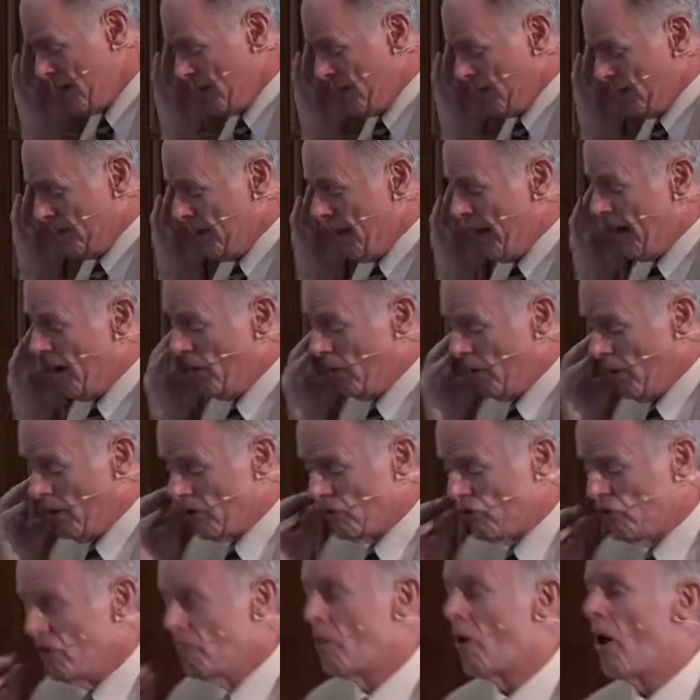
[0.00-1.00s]
Now,
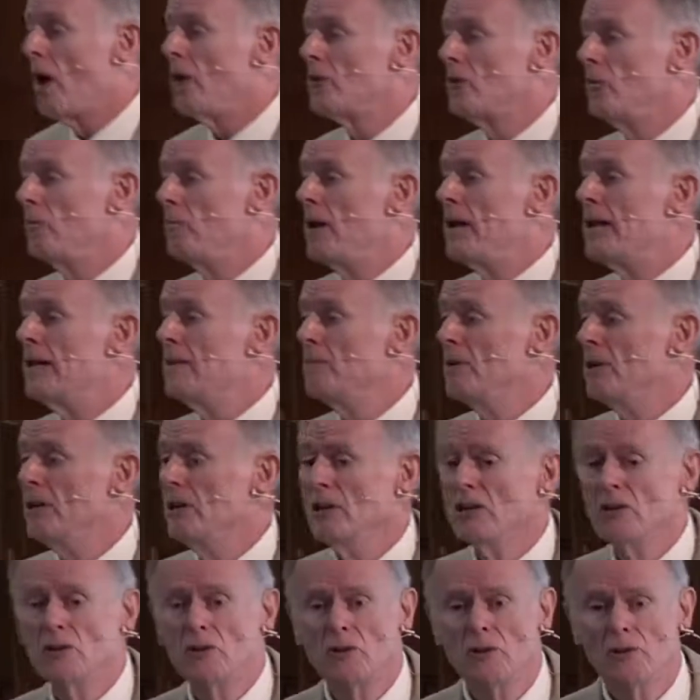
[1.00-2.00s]
she brought the
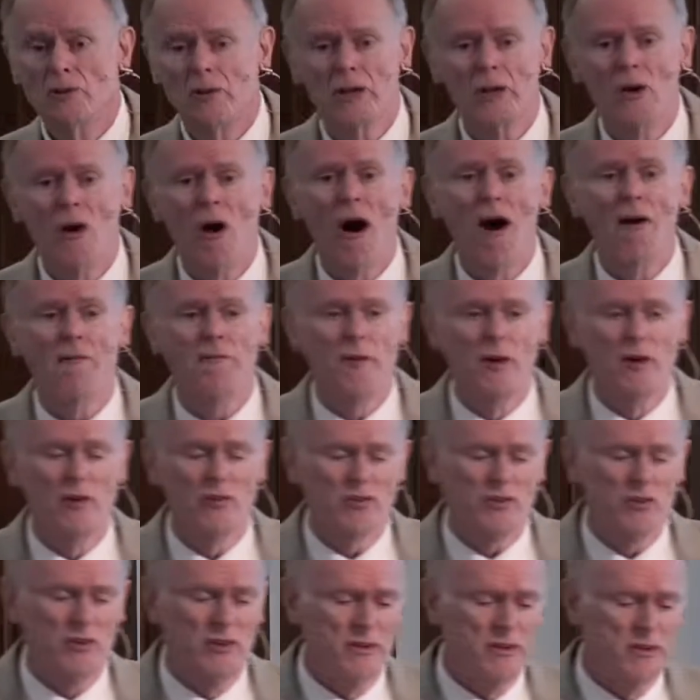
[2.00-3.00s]
baby into the
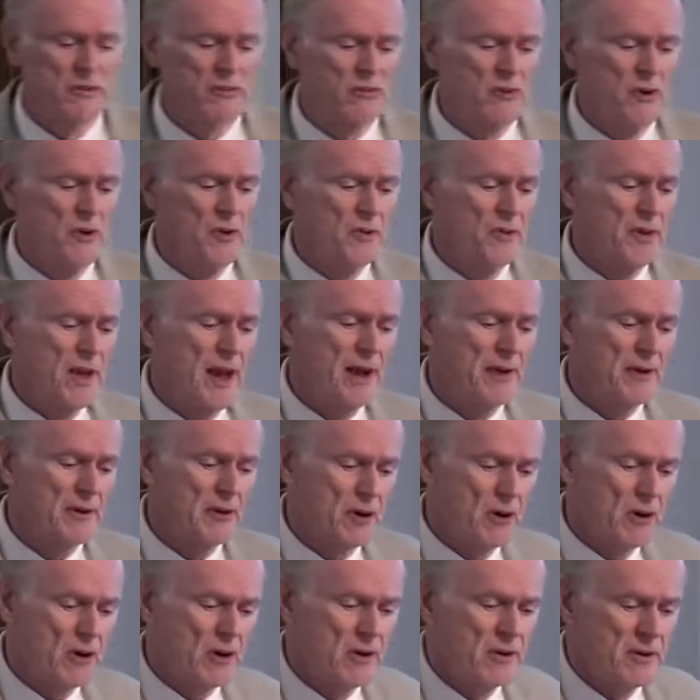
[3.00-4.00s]
office so that
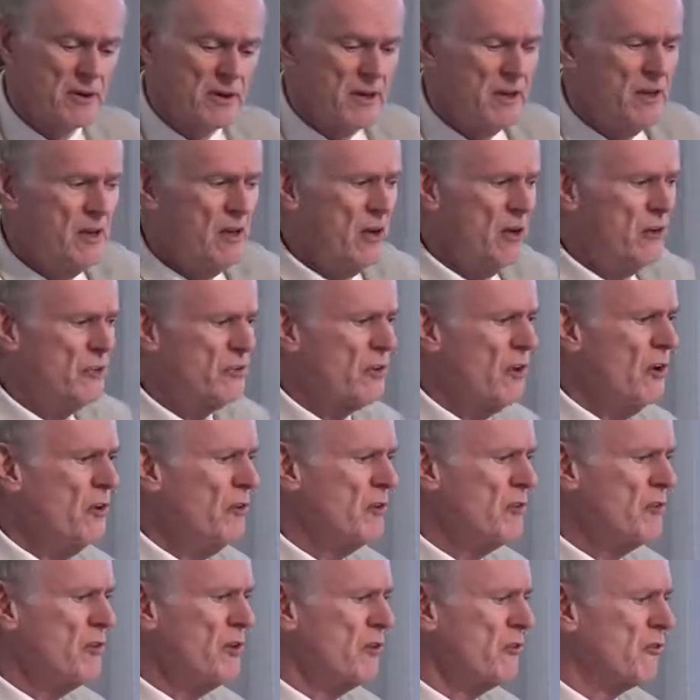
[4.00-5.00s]
her
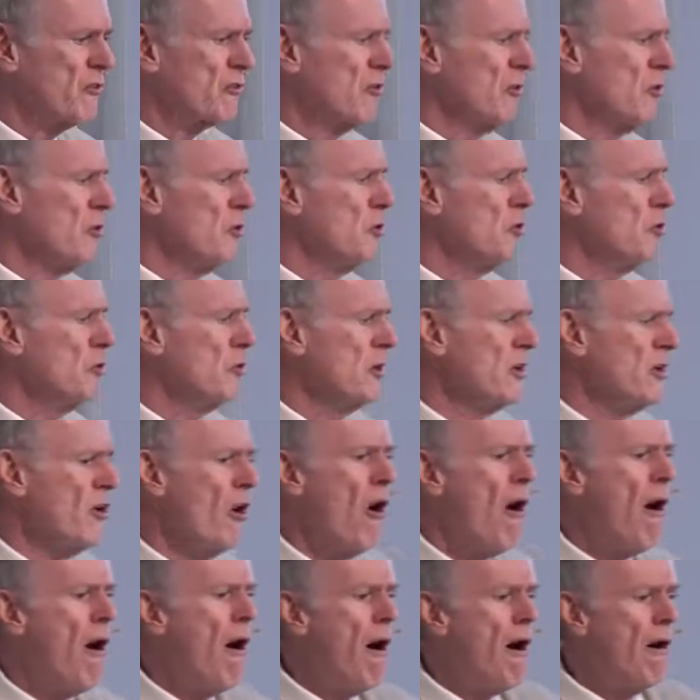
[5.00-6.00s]
associates could ooh and
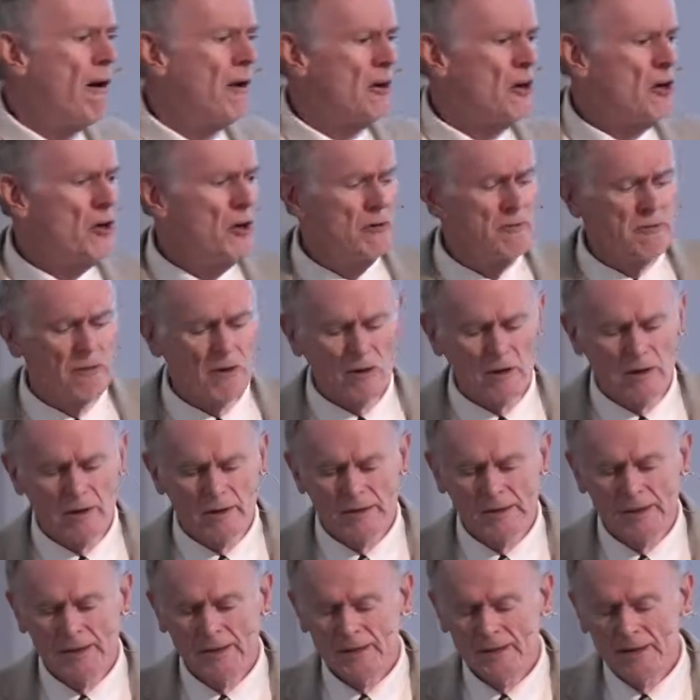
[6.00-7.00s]
awe over
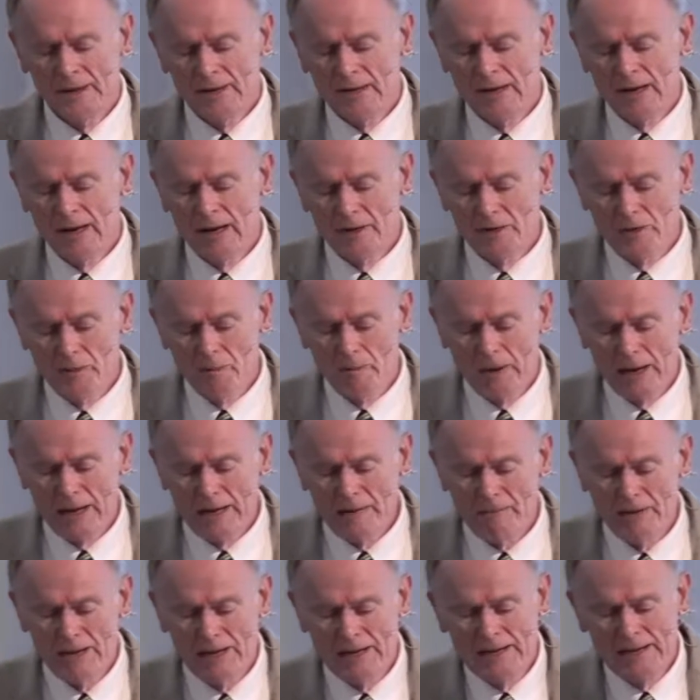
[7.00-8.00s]
the
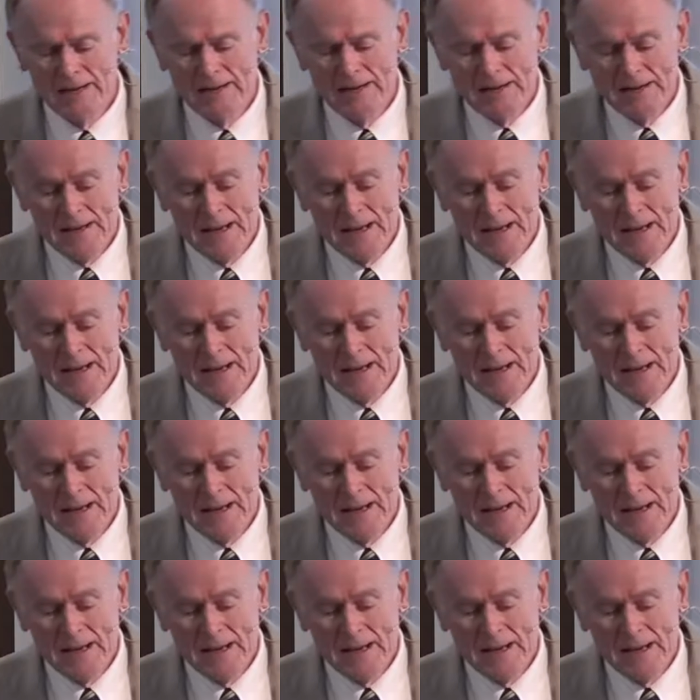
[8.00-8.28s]
baby,